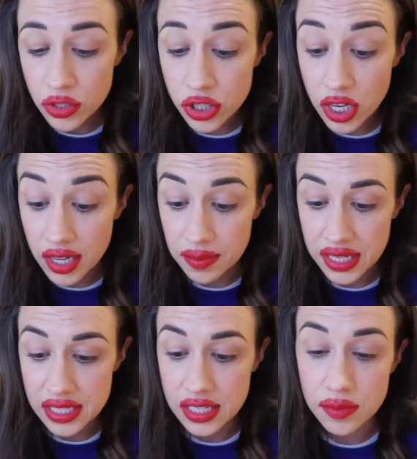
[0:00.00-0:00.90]
which is good
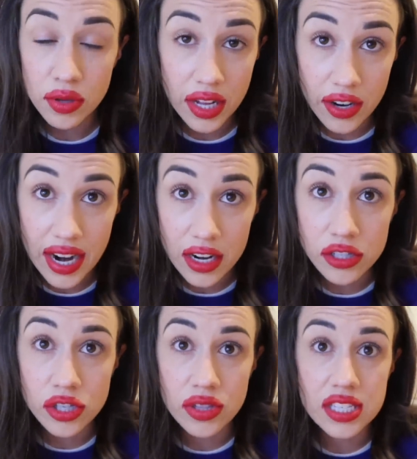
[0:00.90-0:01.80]
because it doesn't pull out your hair.
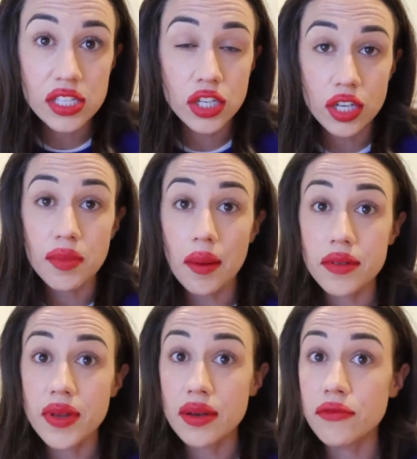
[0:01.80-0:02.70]
So this is a good
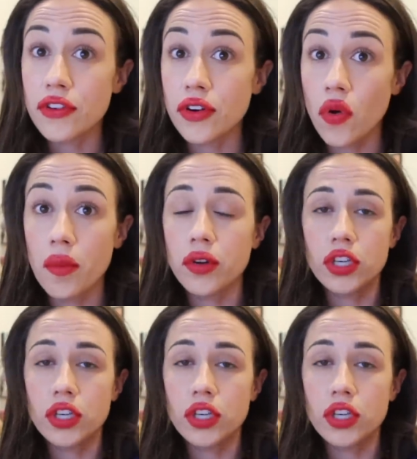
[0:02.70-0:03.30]
bobby pin for normal